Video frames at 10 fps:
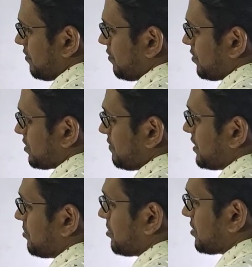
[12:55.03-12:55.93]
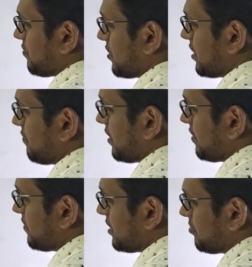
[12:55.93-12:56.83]
470 plus
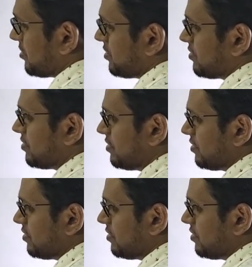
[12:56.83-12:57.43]
45, that means